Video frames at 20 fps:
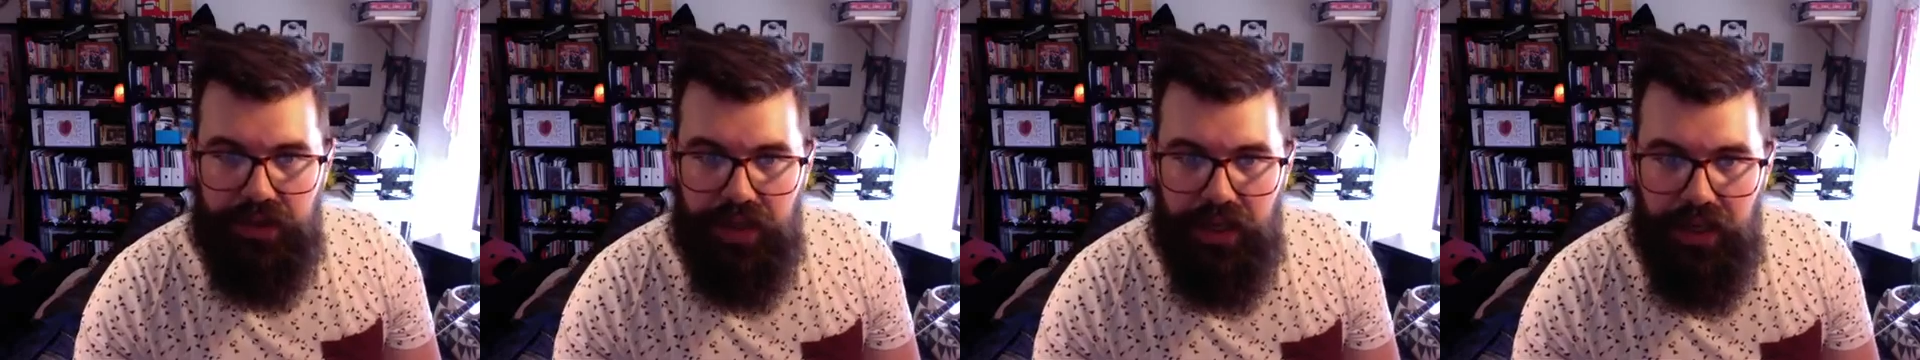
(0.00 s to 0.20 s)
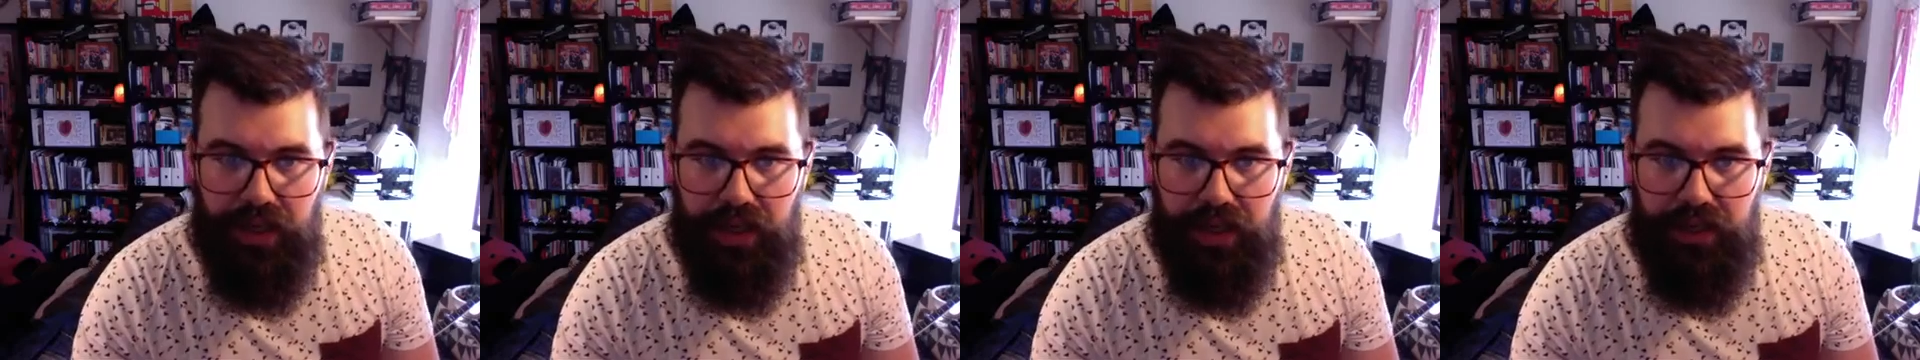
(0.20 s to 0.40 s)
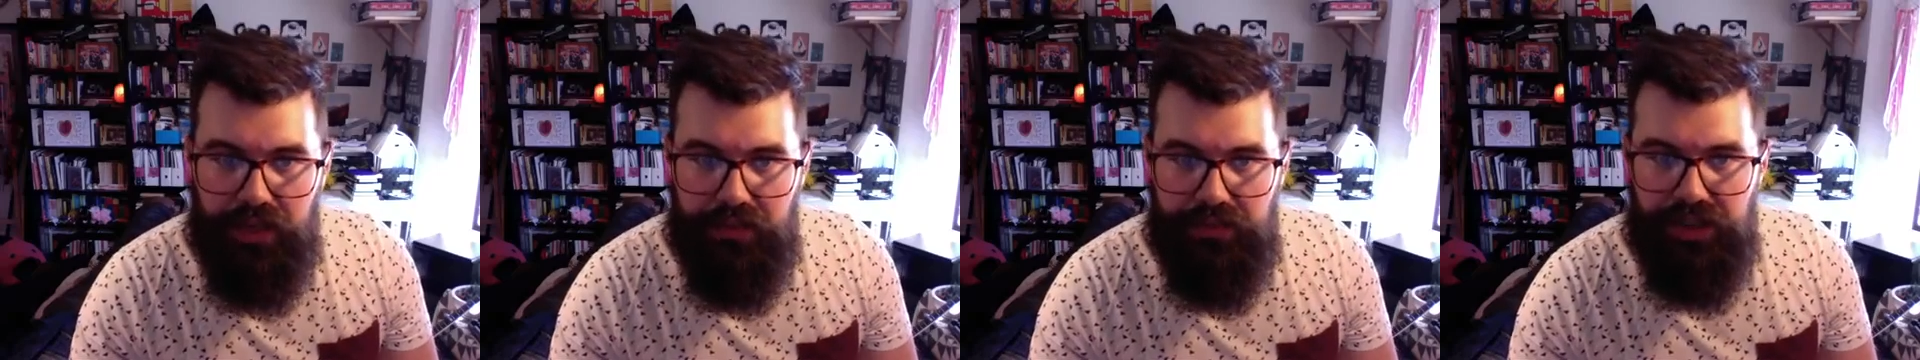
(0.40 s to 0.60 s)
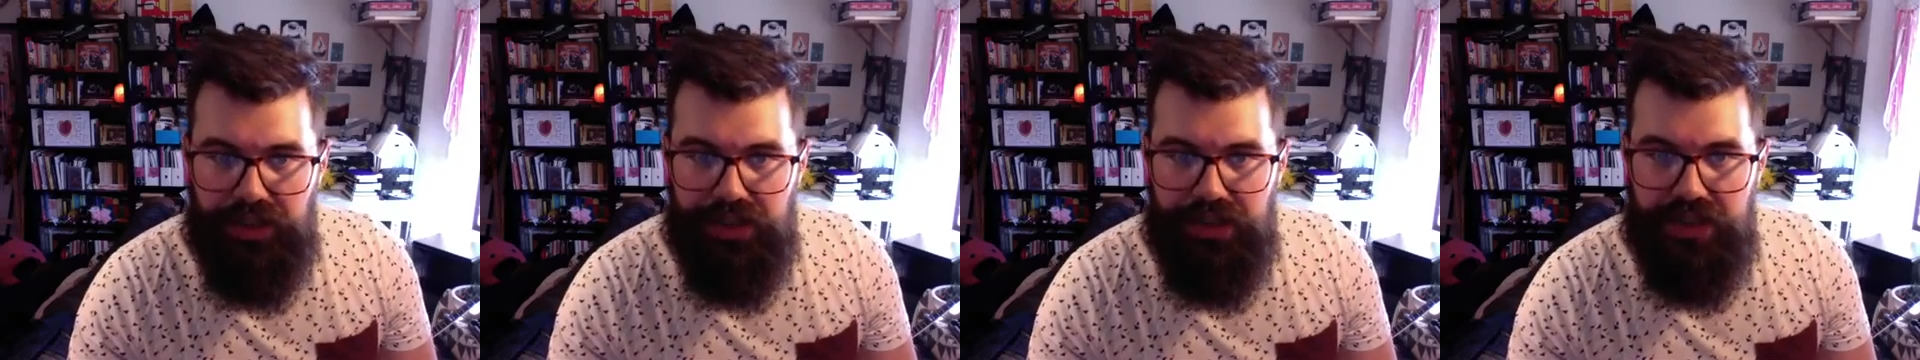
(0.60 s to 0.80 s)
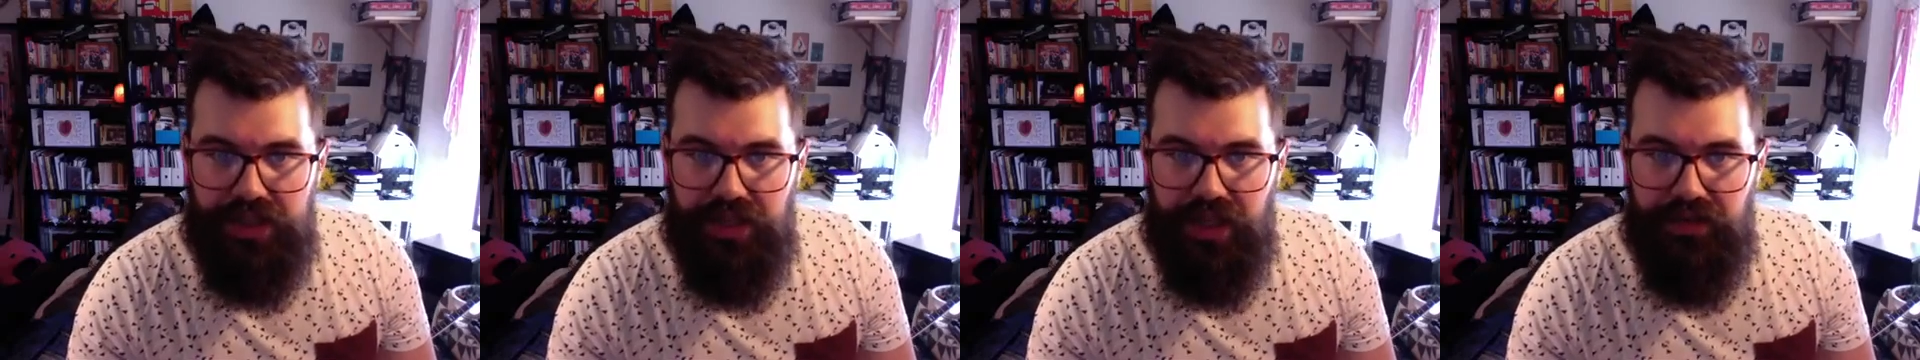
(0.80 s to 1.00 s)
Okay, I'm
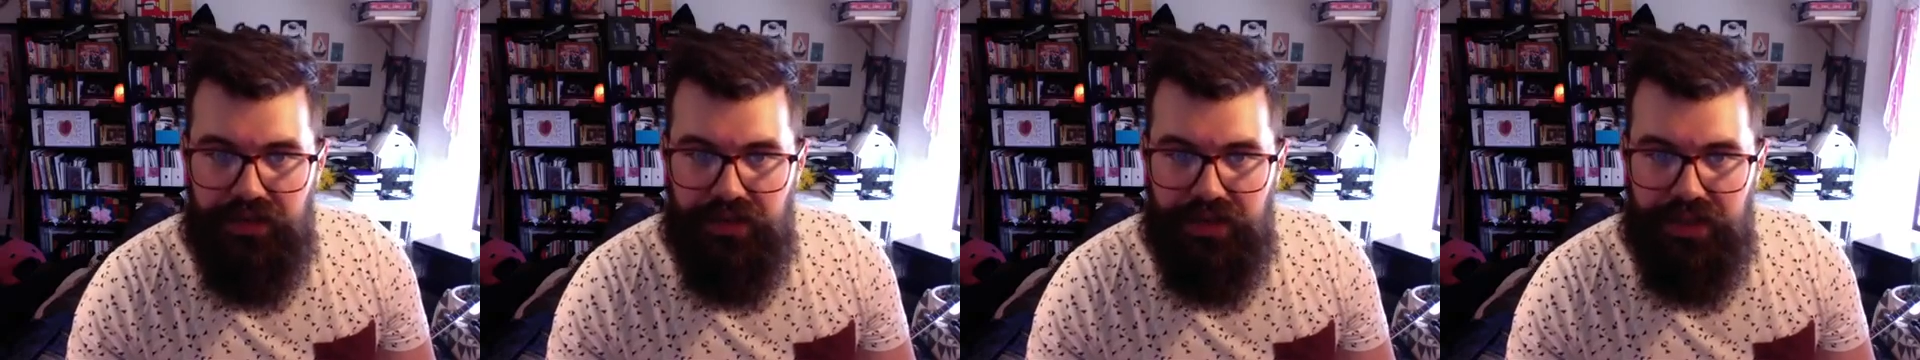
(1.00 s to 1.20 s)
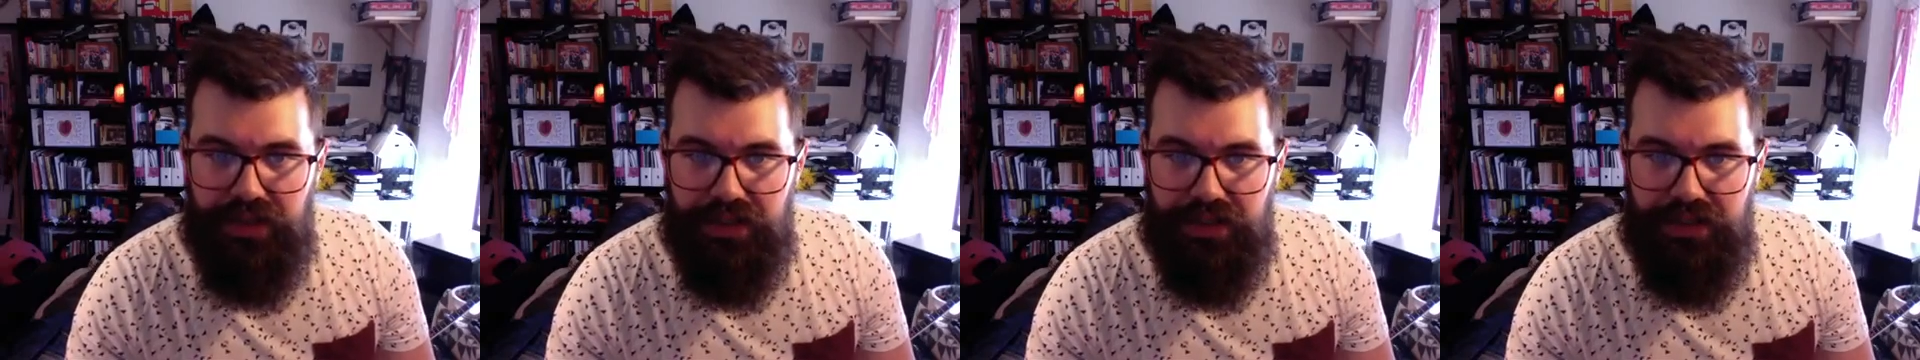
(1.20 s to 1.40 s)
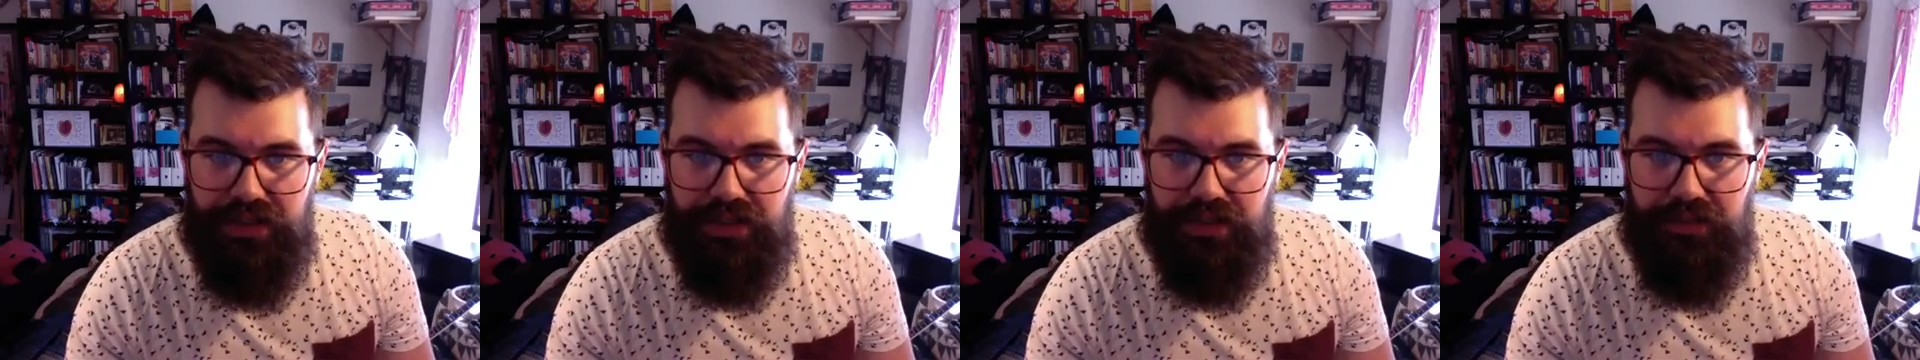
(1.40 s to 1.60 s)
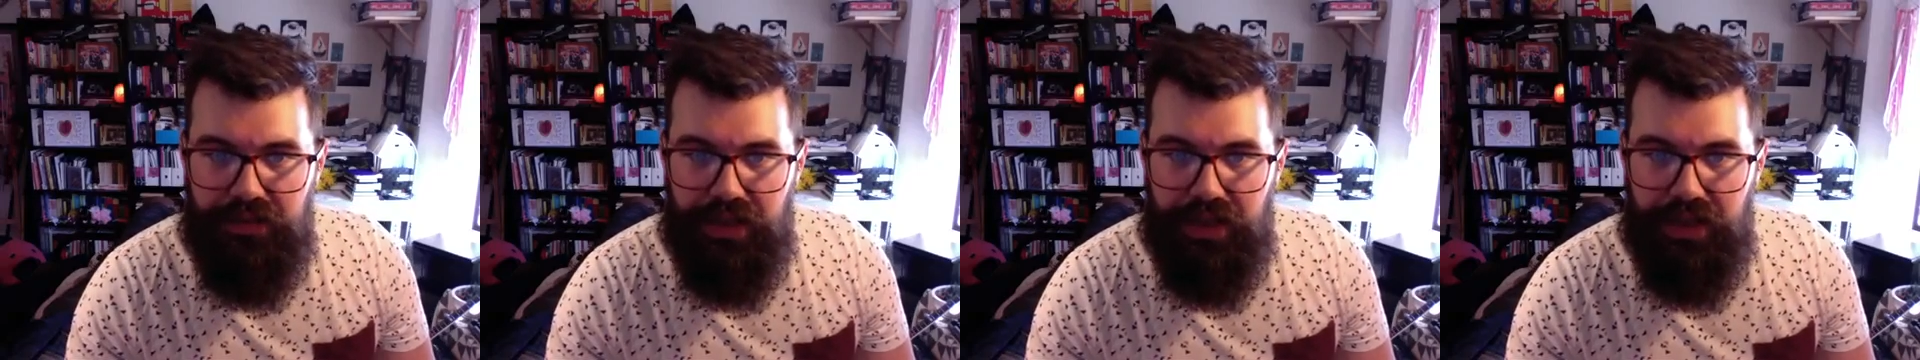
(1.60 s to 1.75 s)
just saving these to